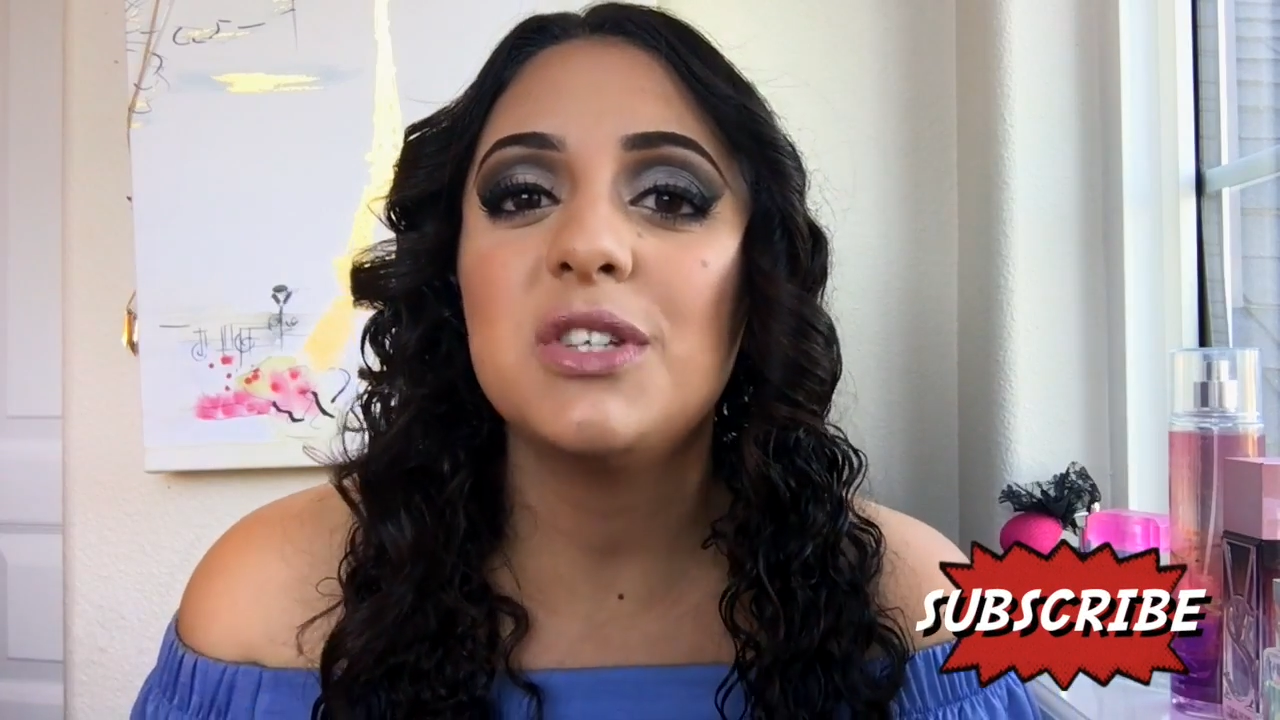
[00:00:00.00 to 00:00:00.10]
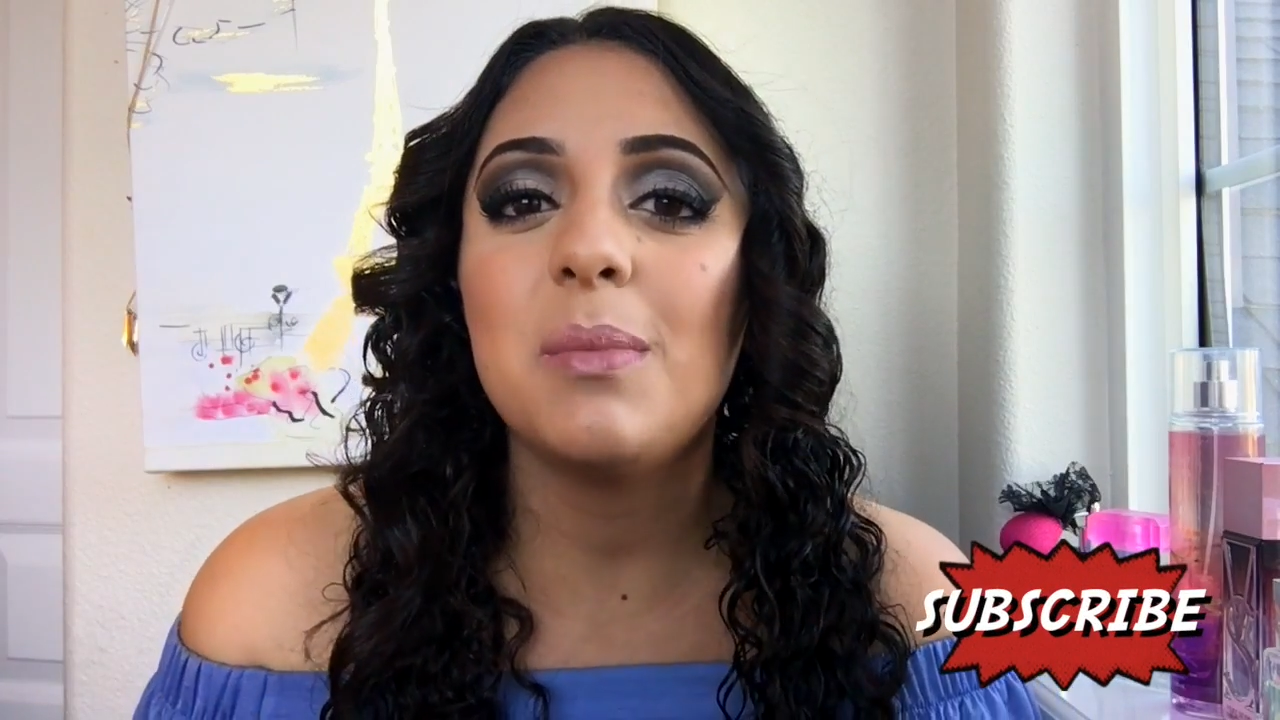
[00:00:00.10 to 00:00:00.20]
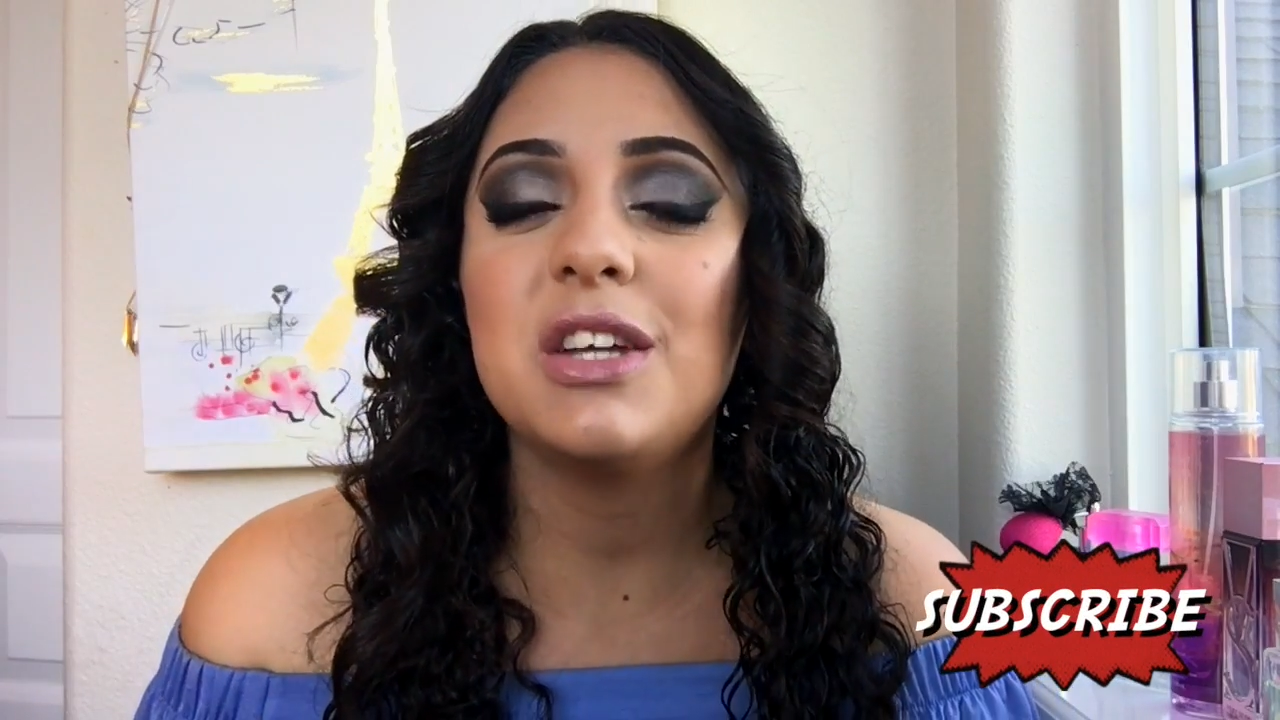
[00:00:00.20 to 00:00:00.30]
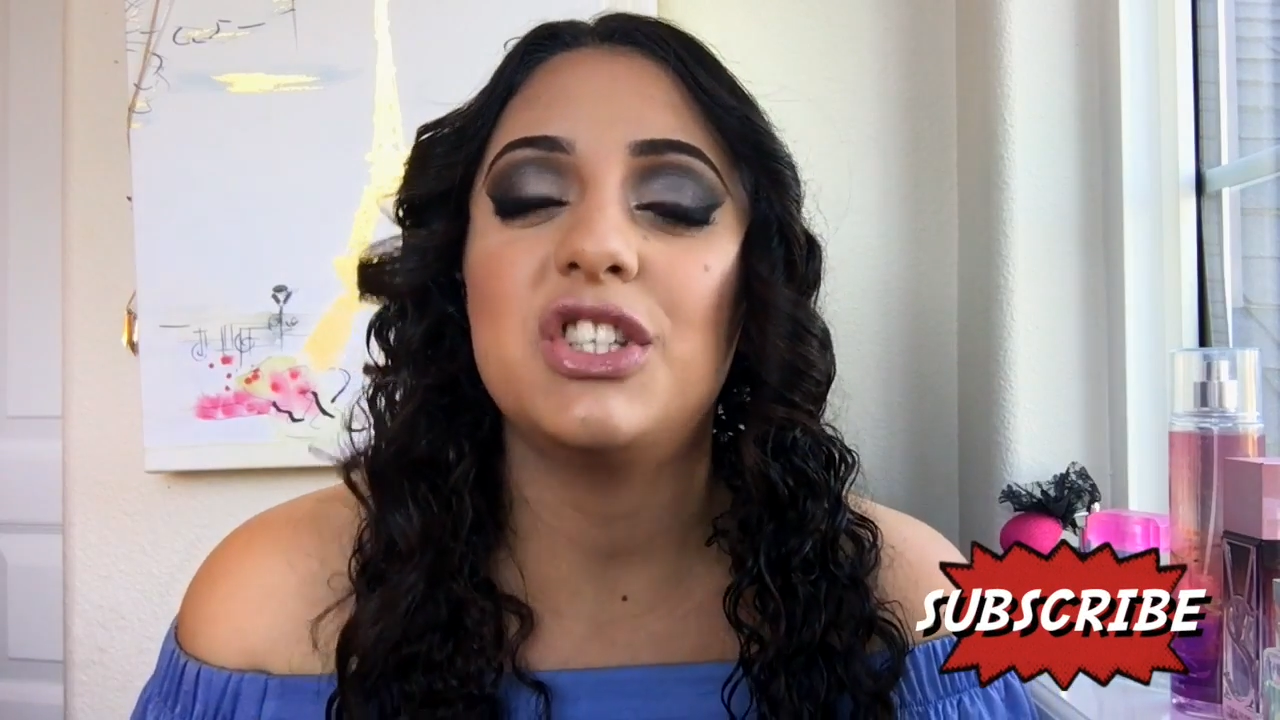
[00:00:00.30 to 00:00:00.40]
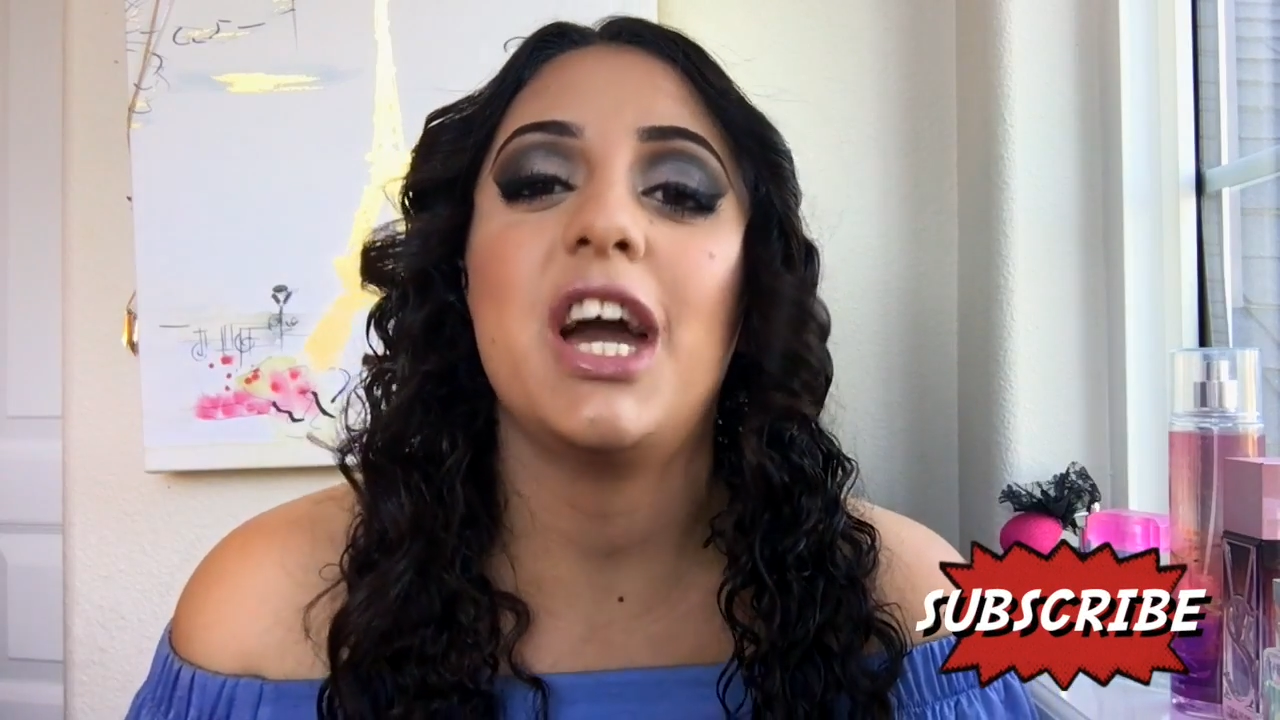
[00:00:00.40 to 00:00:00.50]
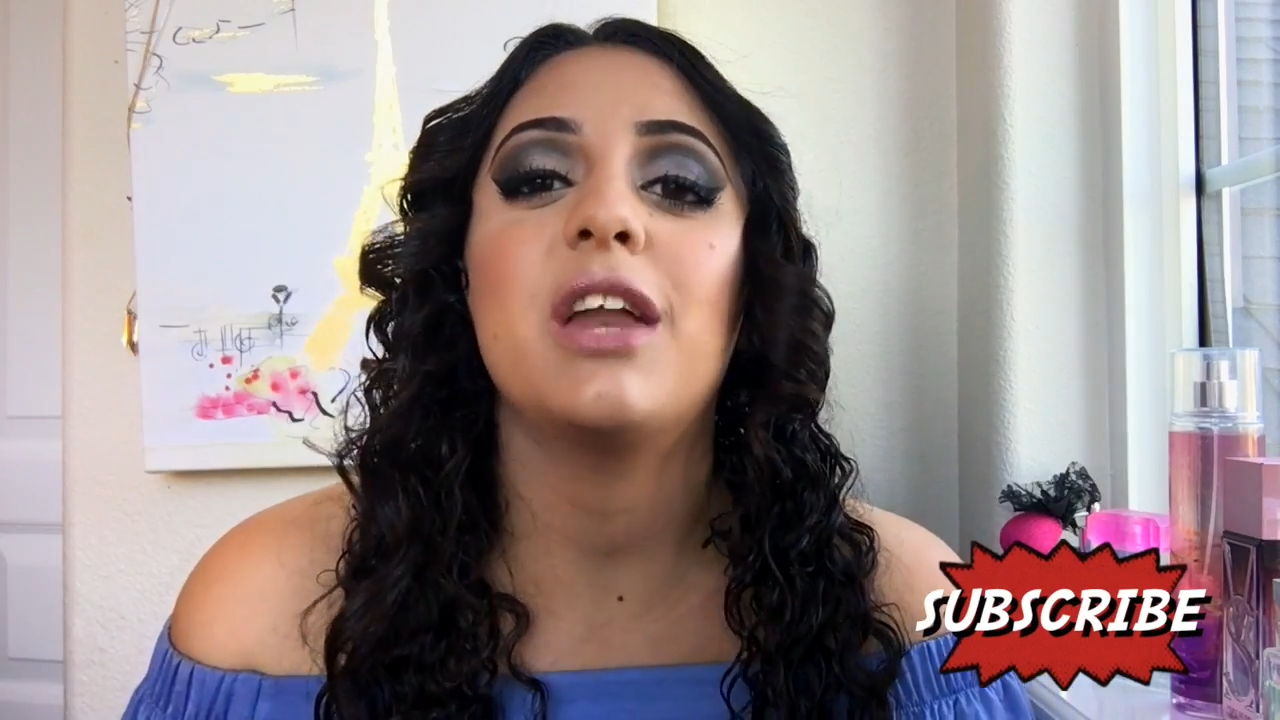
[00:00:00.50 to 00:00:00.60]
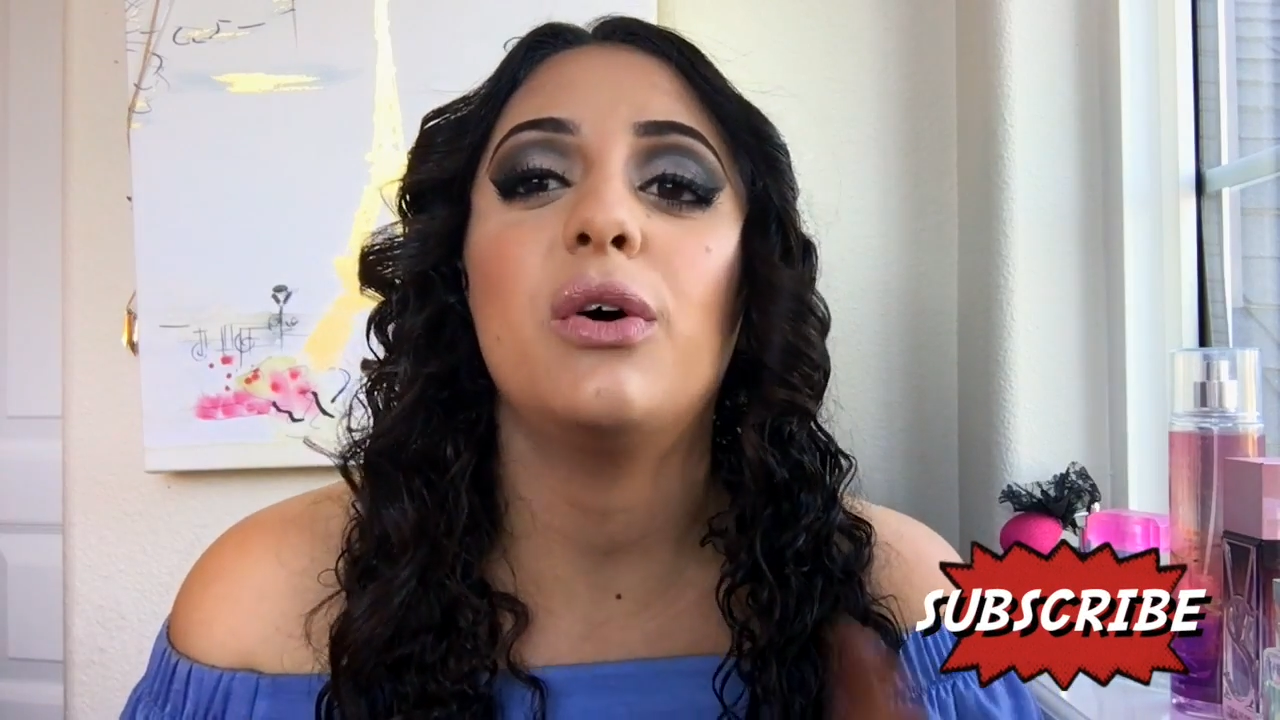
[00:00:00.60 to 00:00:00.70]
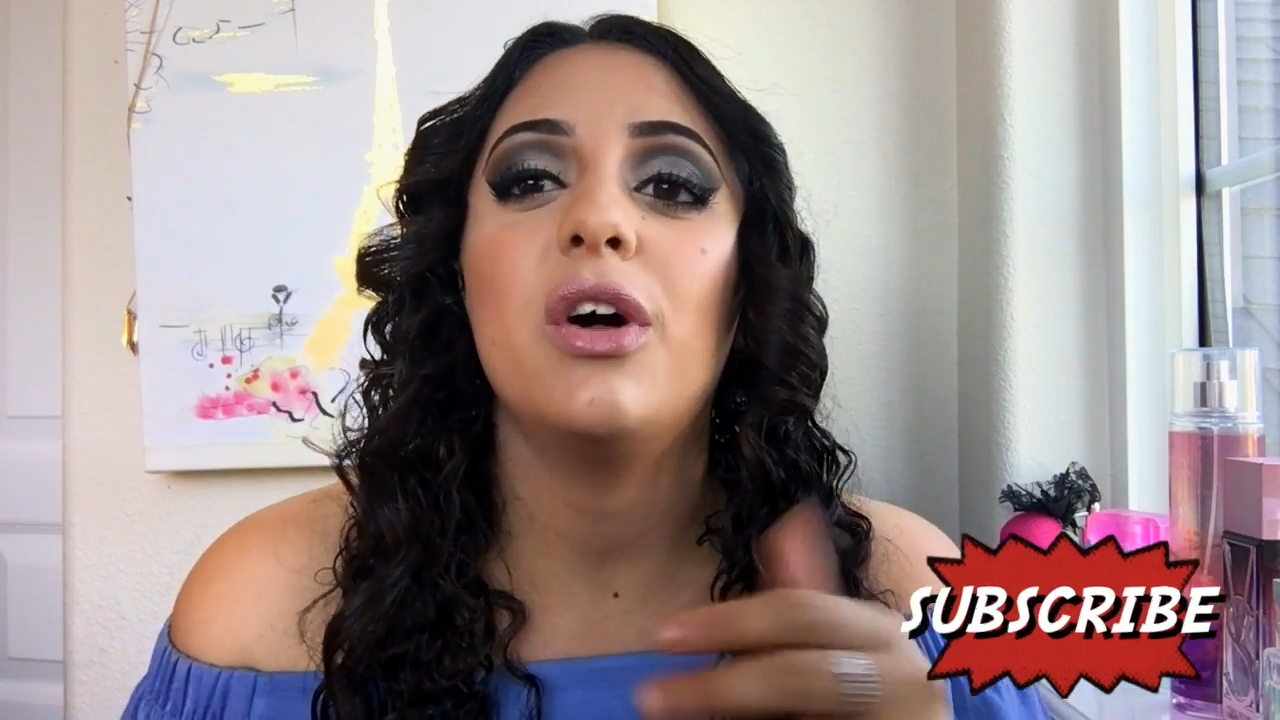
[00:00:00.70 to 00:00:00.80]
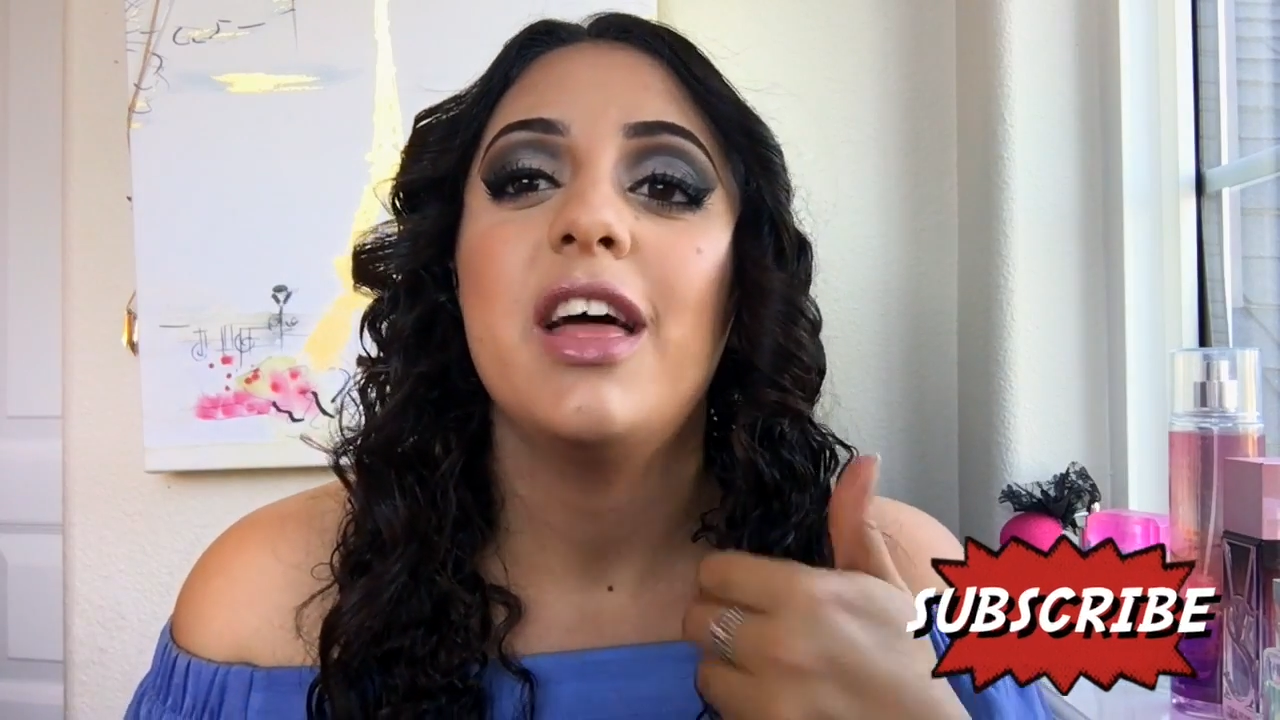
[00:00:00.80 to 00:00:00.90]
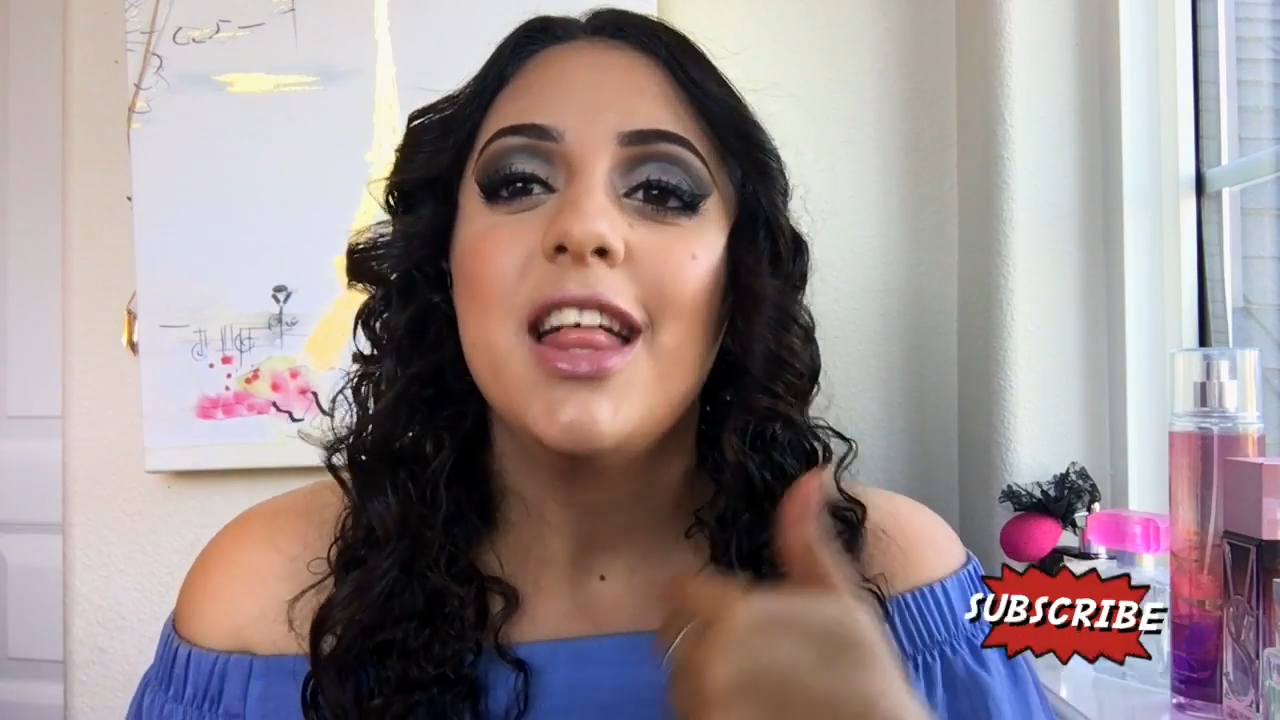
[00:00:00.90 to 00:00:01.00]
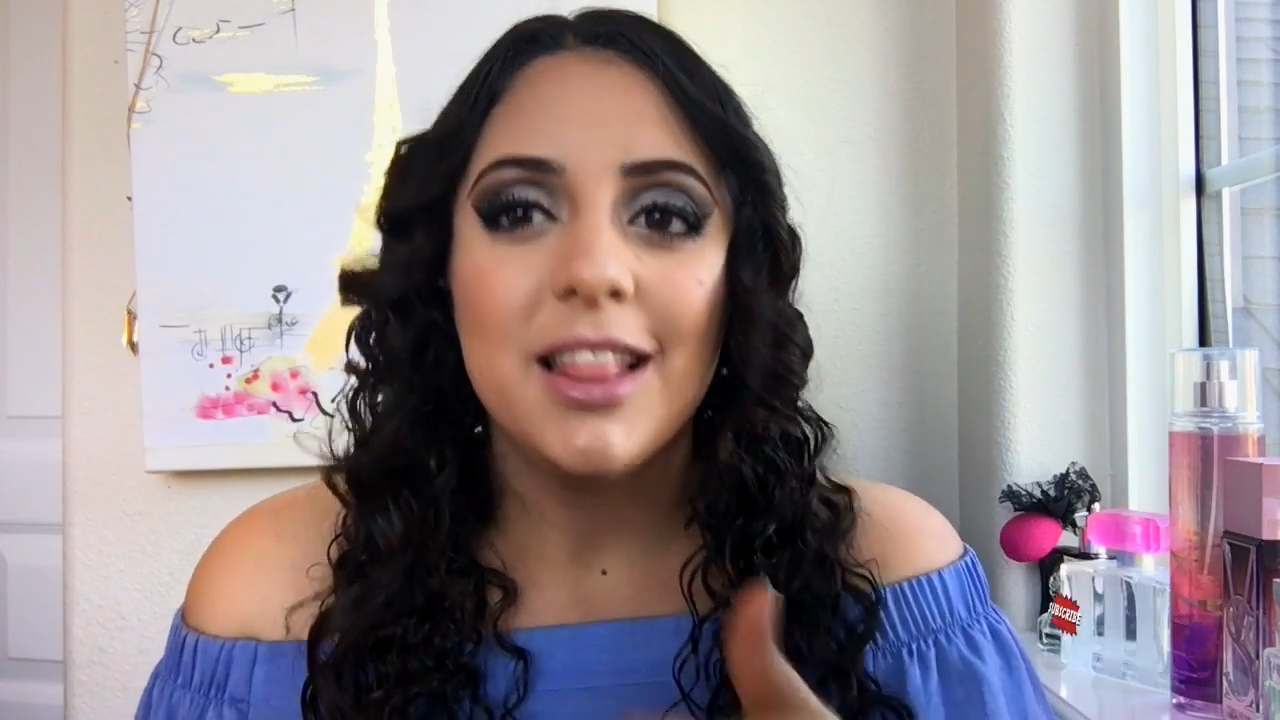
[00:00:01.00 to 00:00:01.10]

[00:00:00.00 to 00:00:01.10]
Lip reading: to my channel,